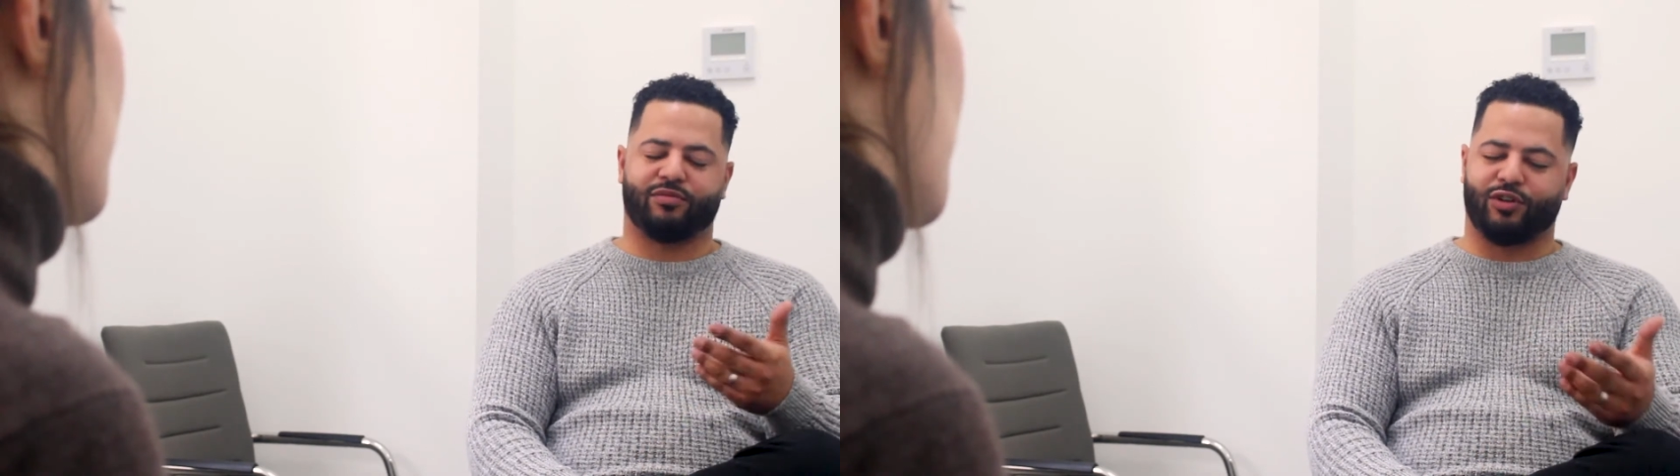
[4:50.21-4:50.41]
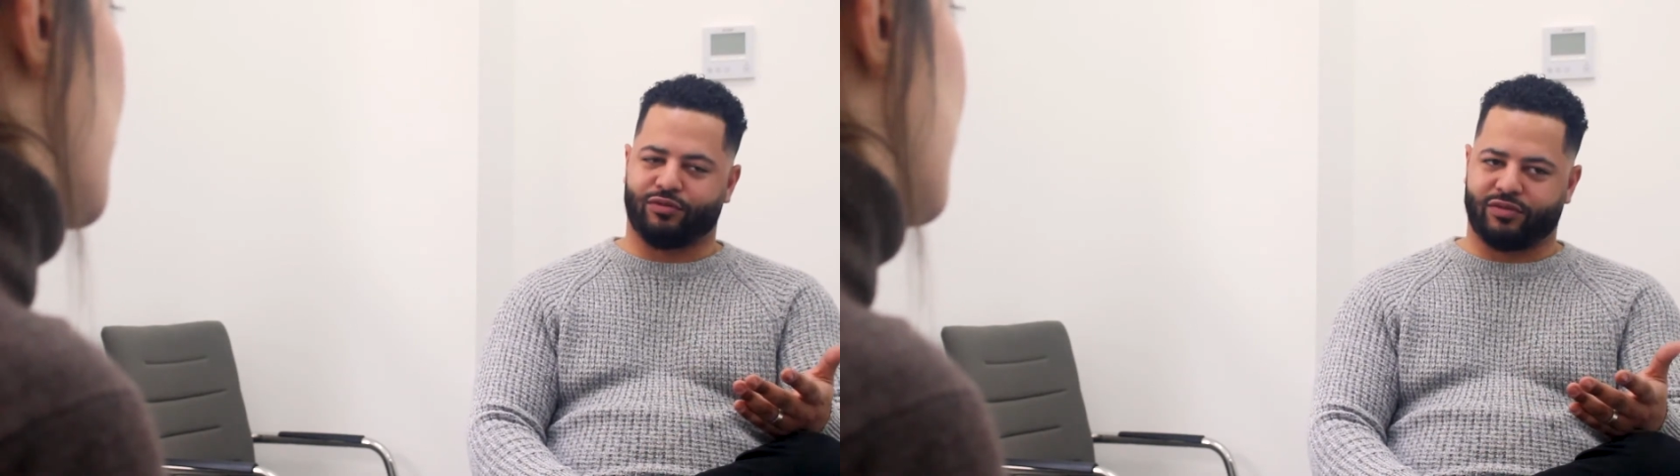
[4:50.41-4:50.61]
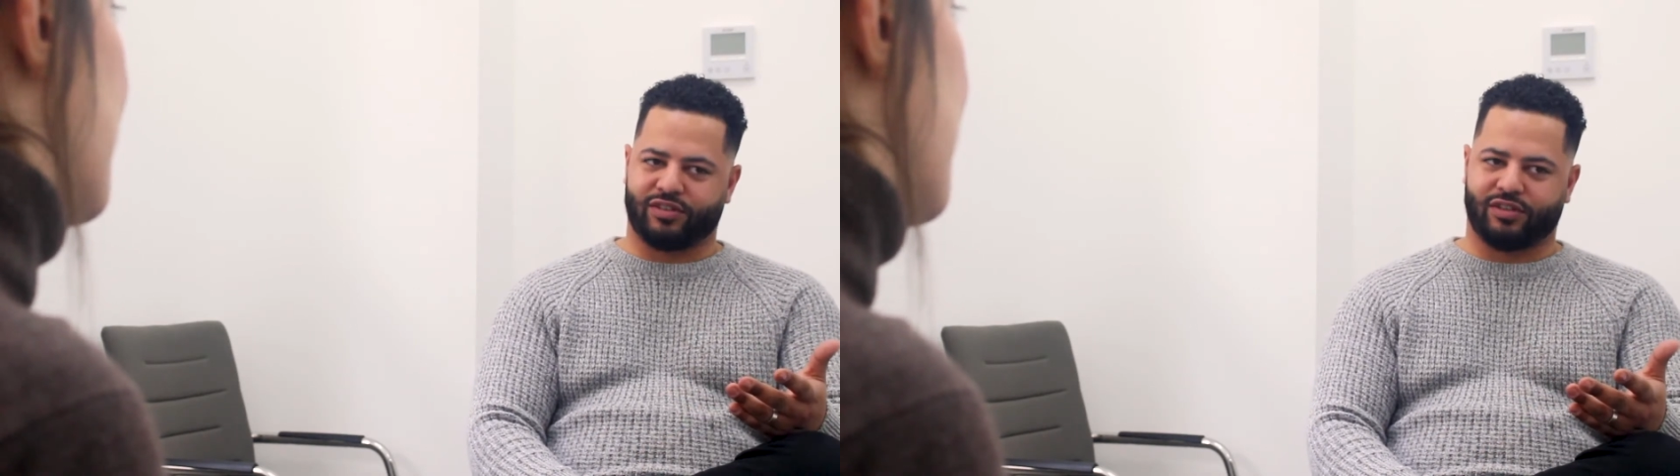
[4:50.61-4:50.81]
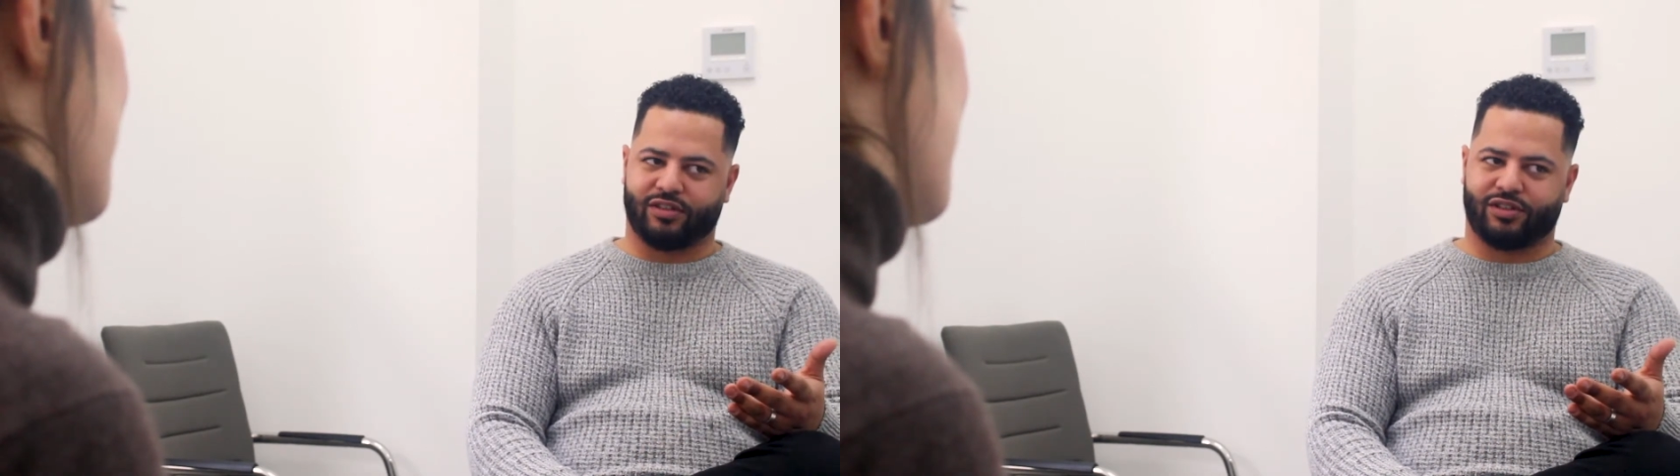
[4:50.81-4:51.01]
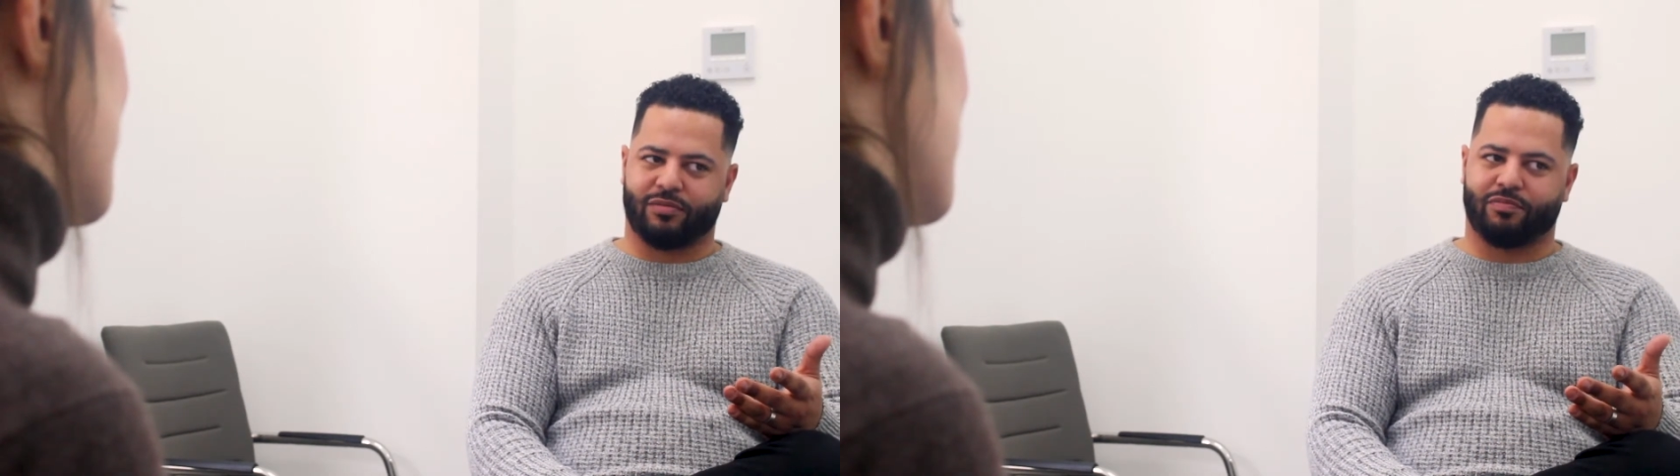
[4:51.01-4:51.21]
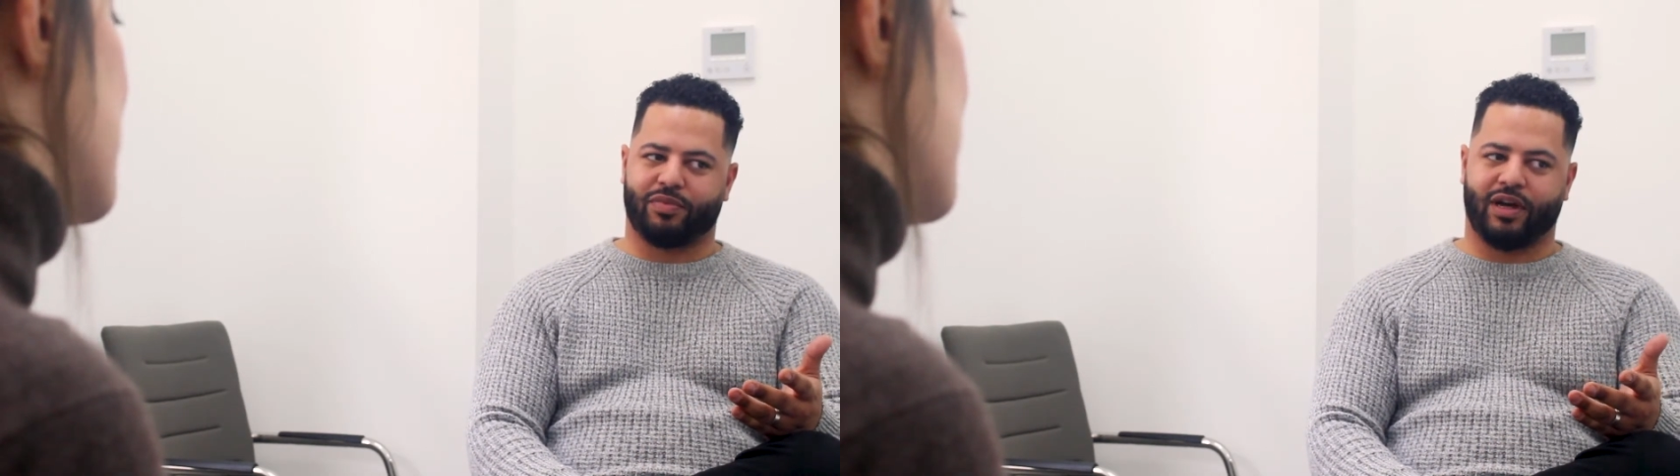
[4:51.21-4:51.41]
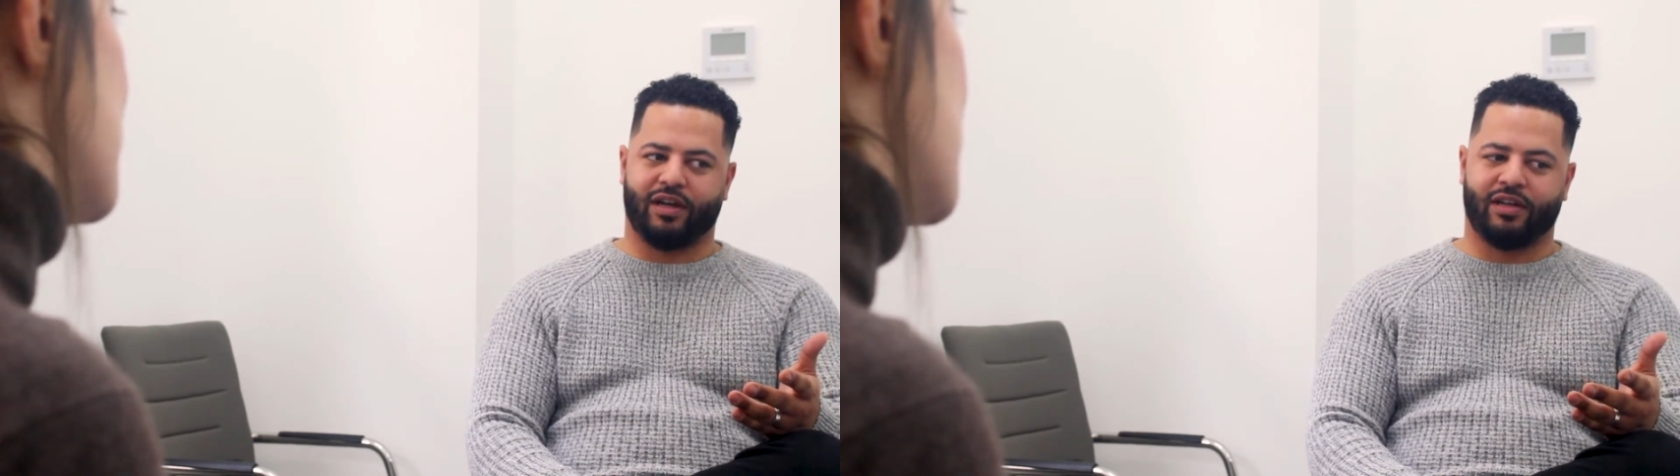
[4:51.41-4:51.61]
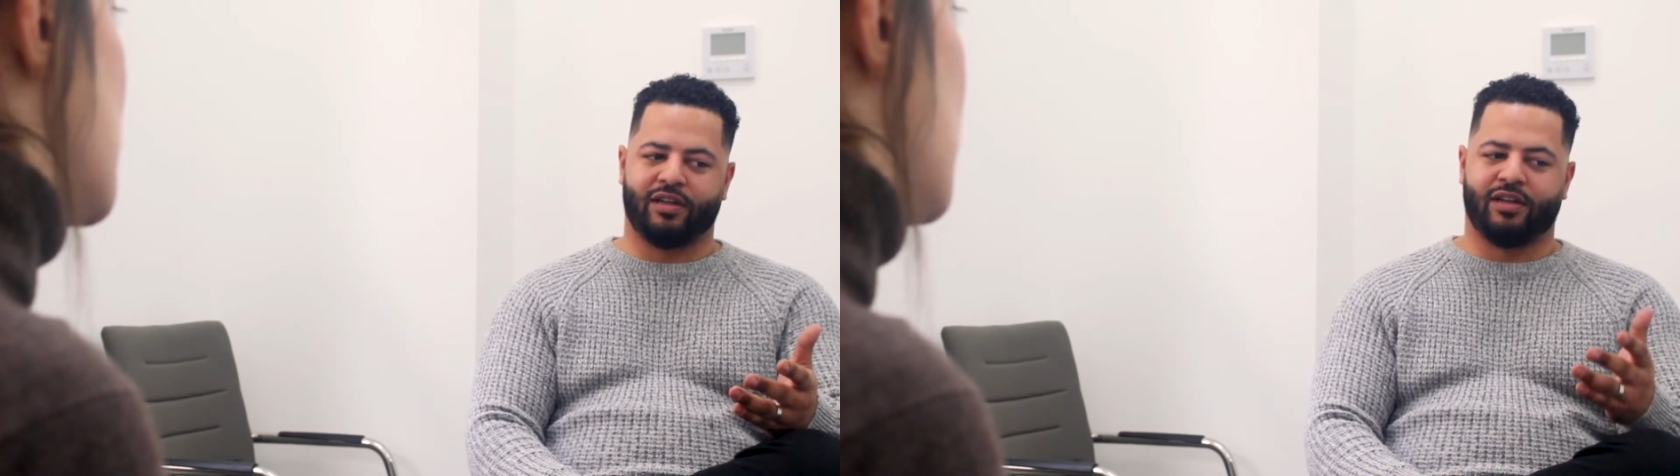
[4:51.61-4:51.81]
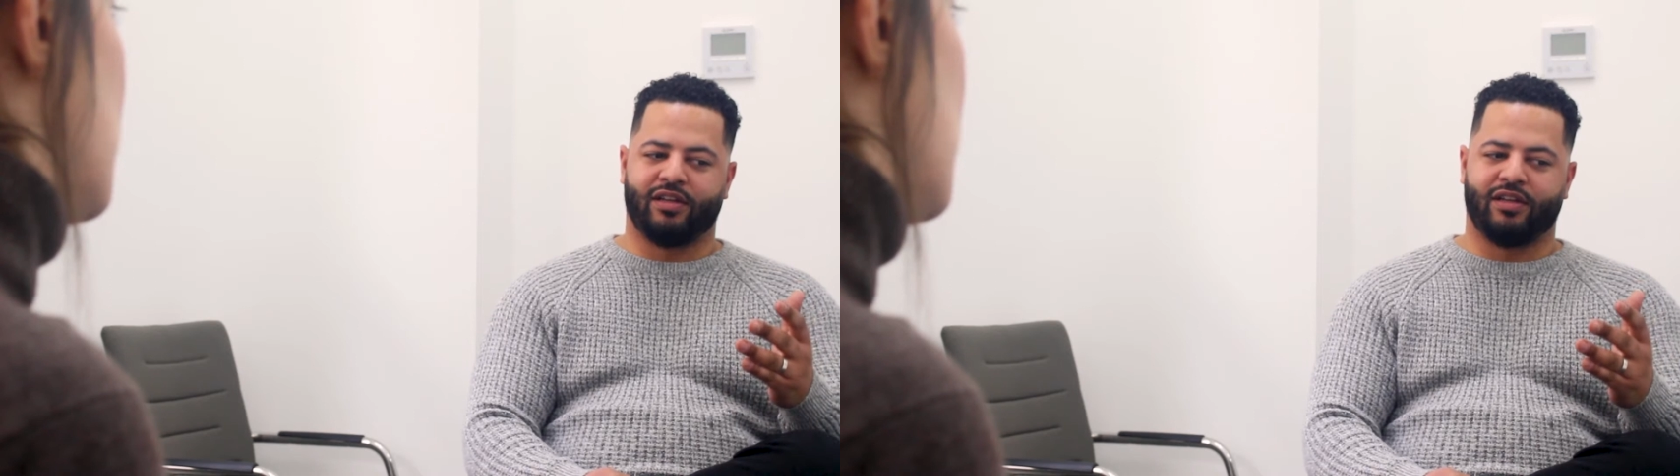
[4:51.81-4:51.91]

not a researcher, but